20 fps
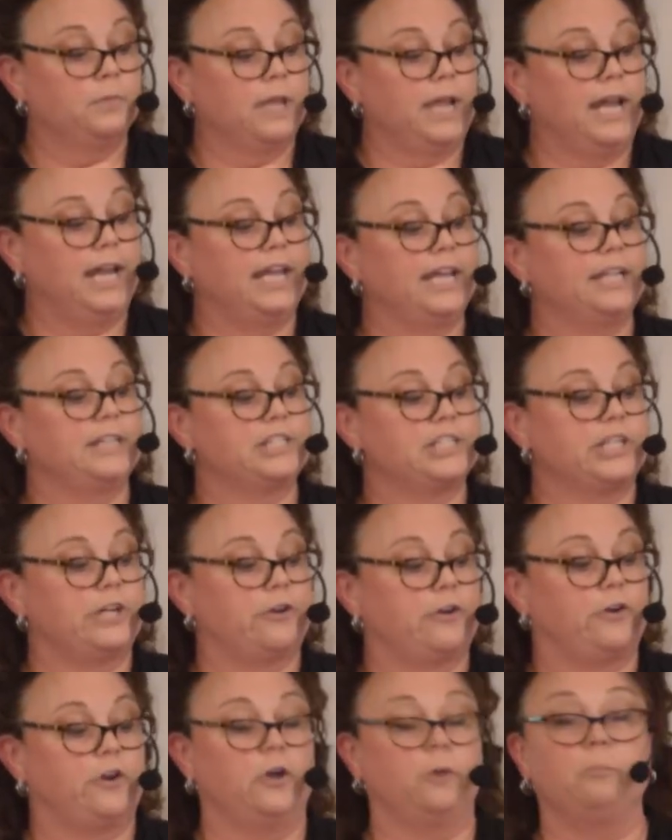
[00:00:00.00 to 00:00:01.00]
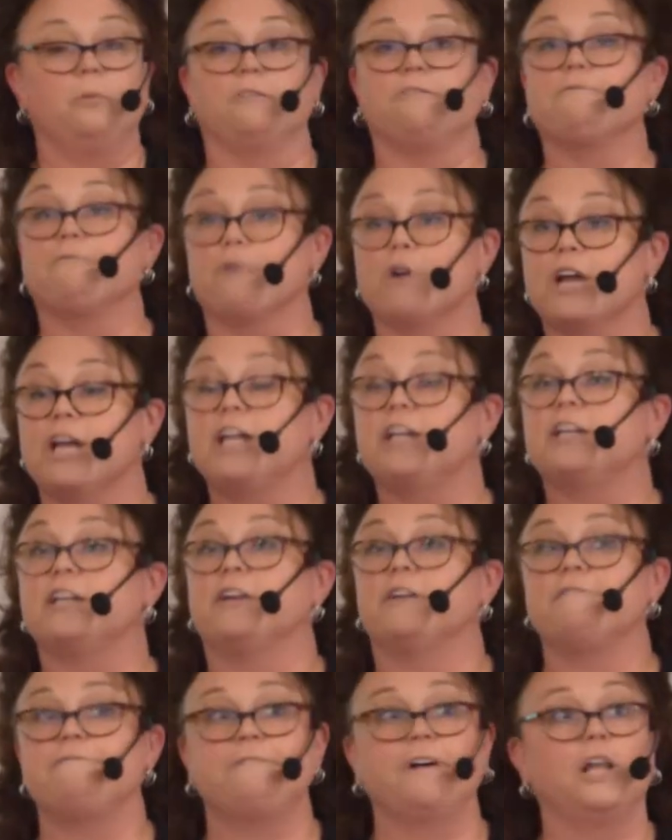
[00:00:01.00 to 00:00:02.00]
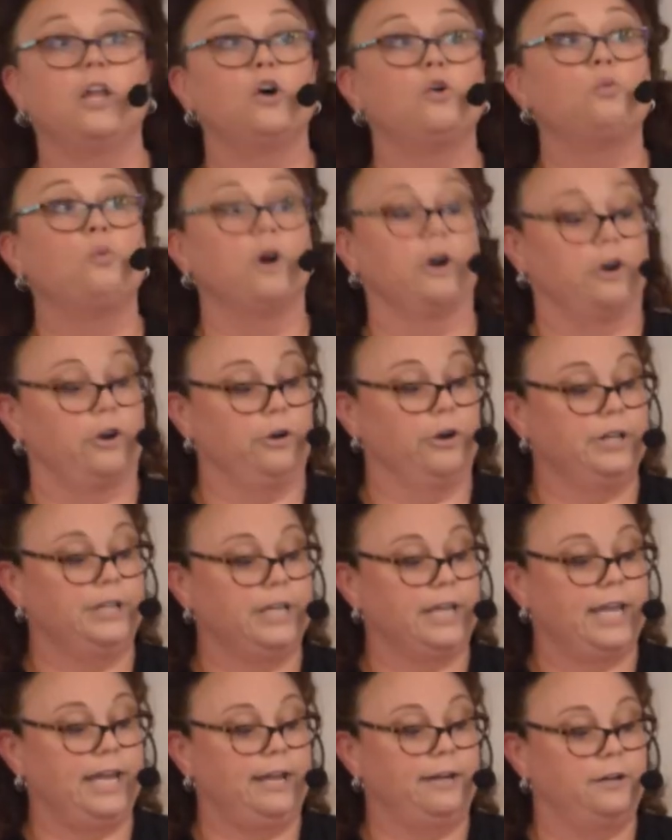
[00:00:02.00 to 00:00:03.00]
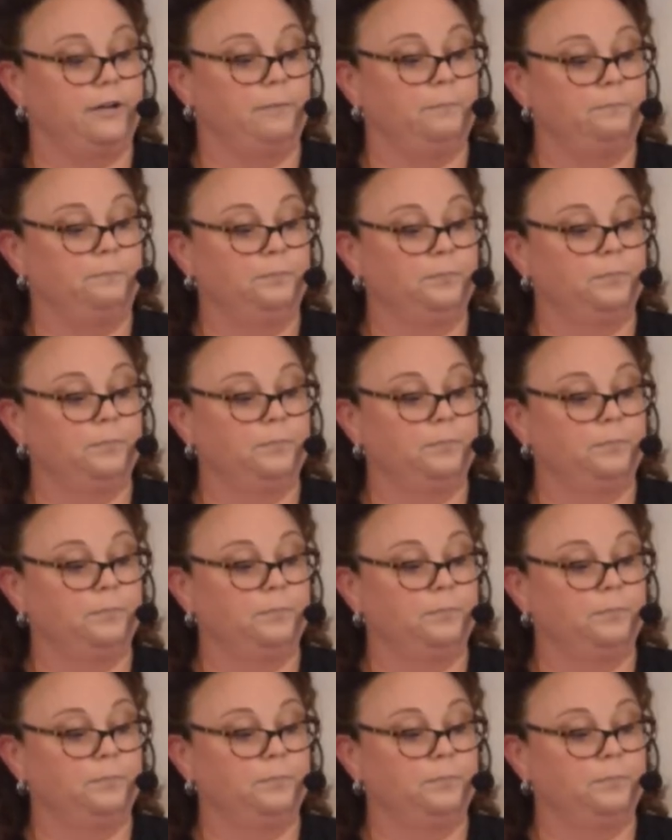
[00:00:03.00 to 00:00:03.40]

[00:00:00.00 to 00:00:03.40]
and he considered him a friend and a fellow worker in the kingdom.